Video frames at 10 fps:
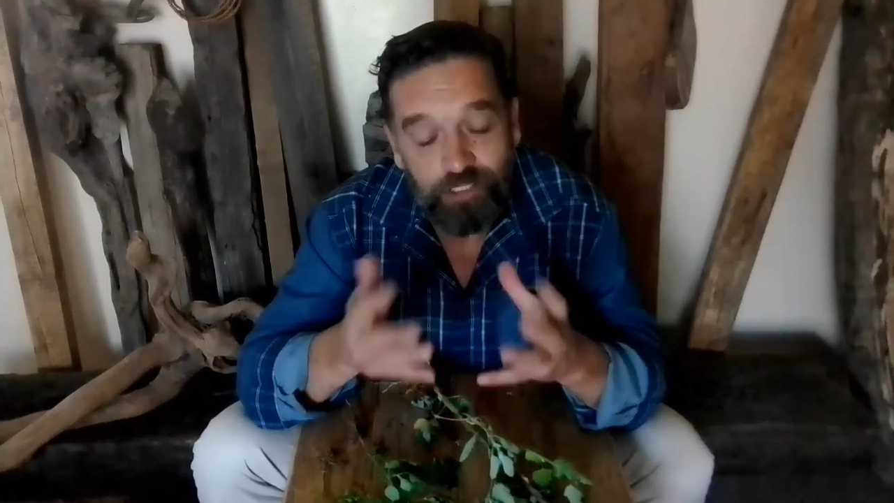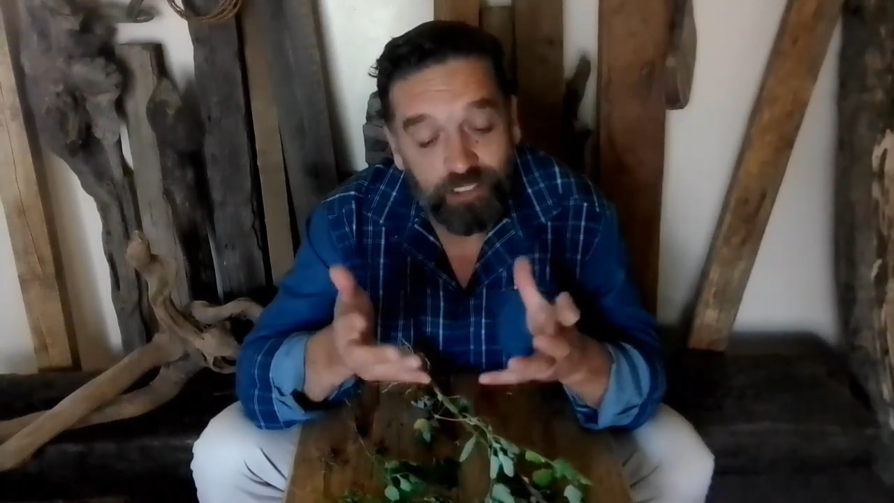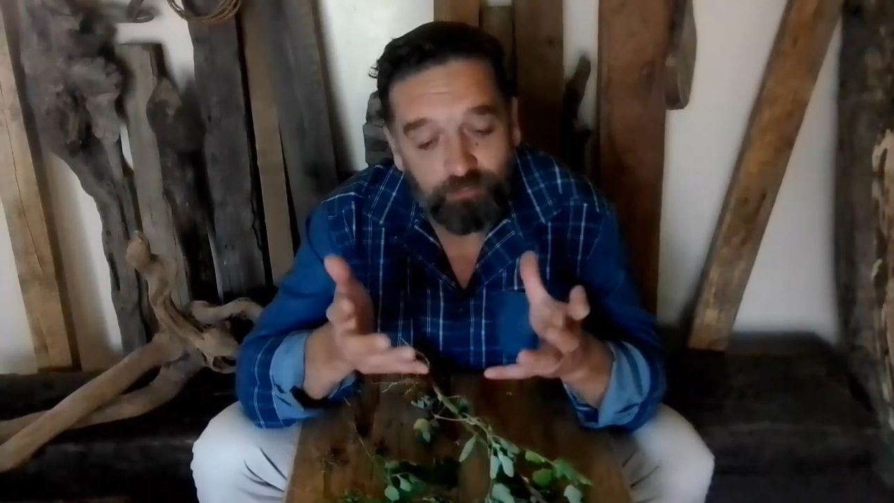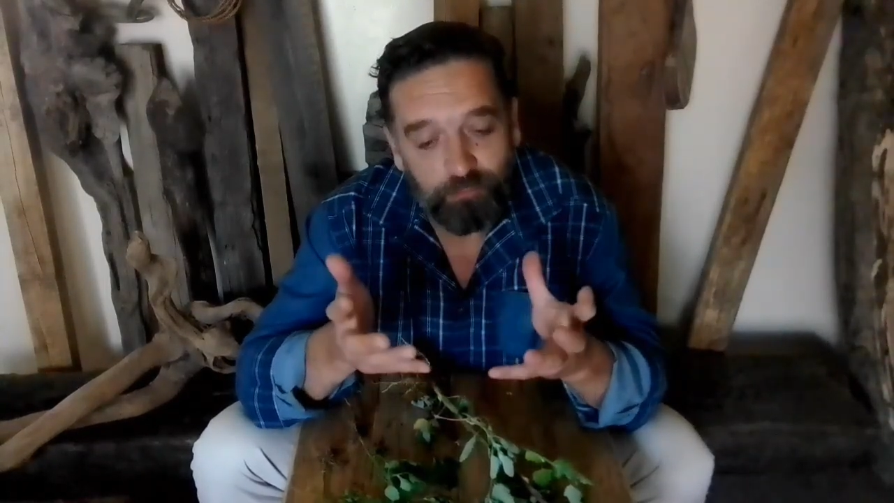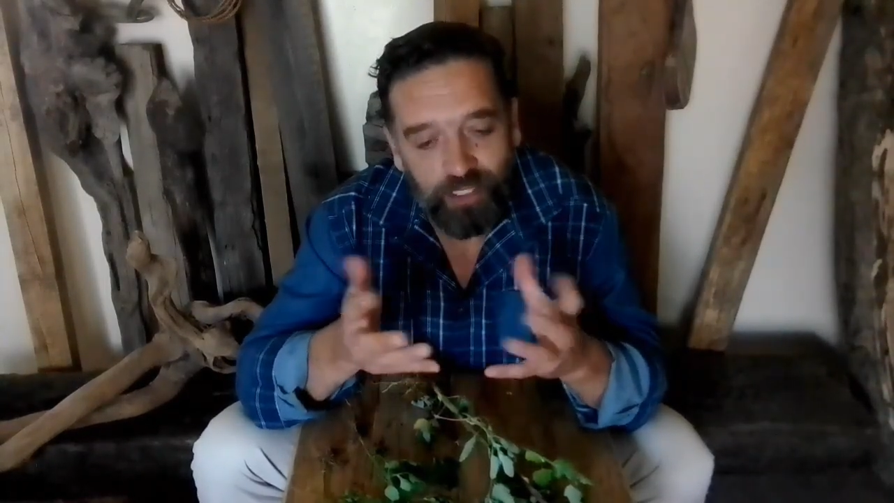
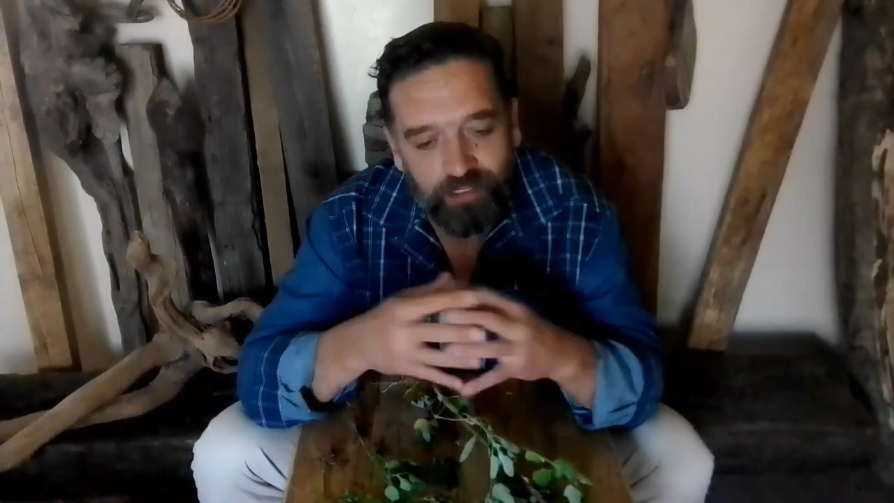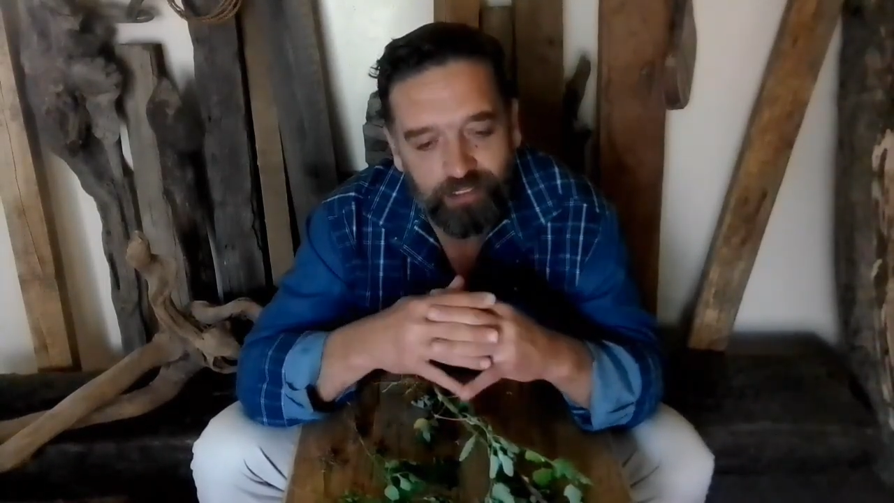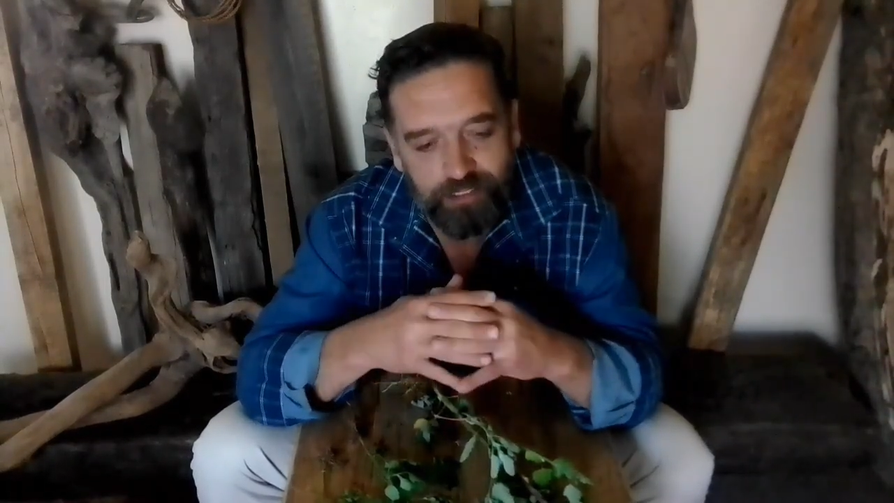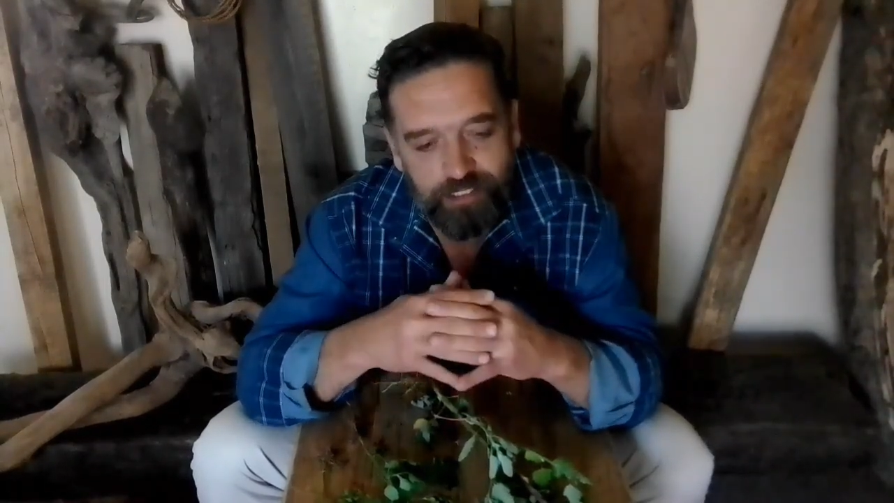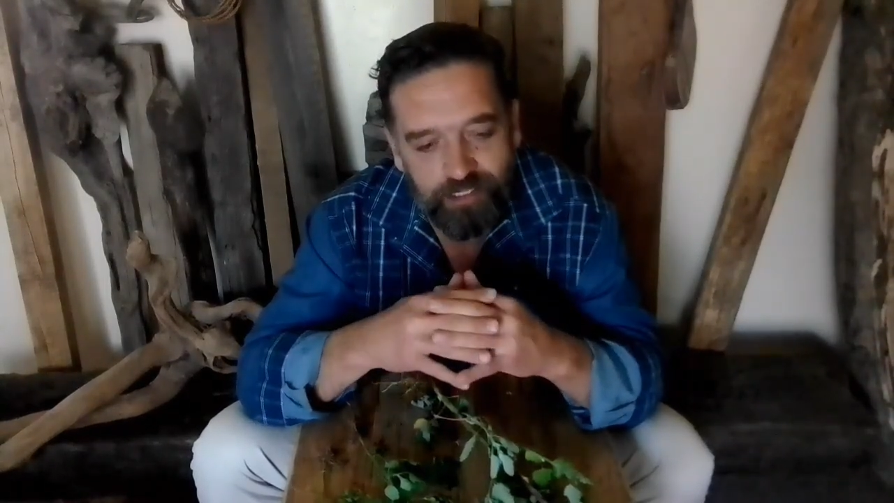tell them about
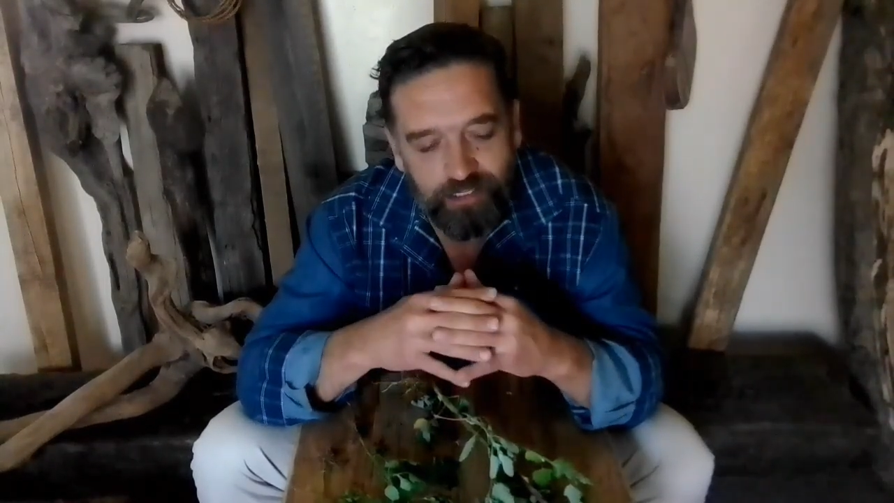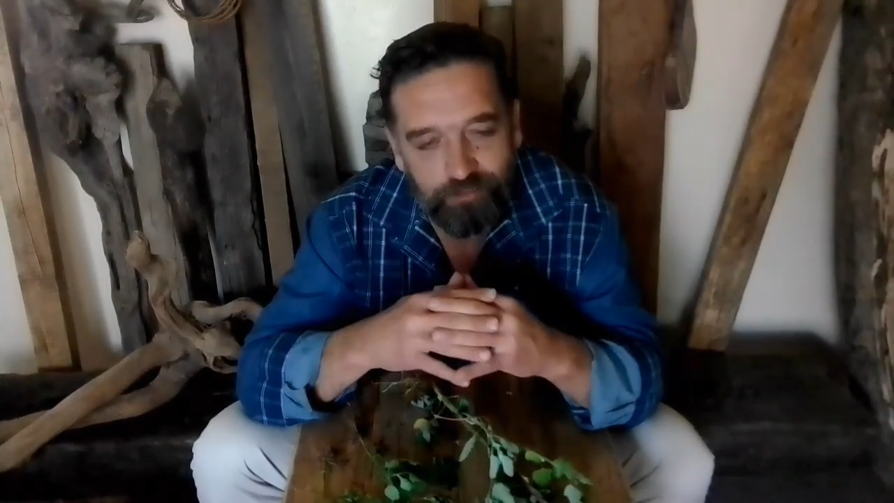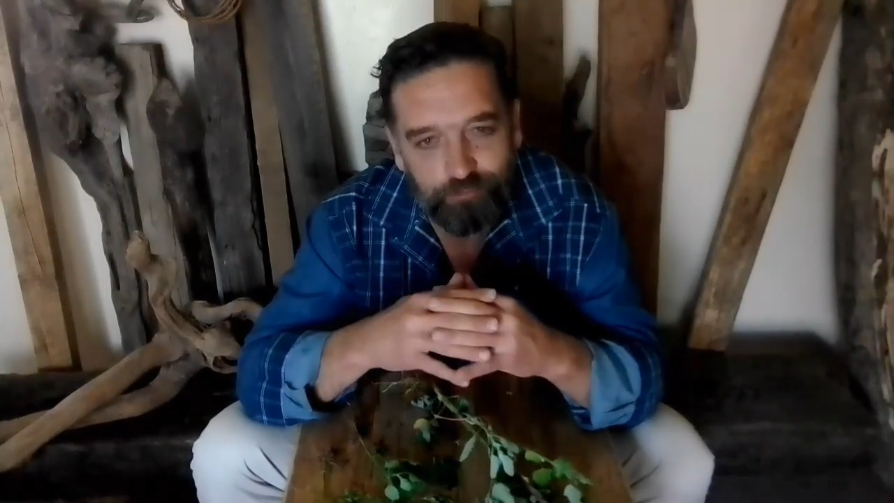its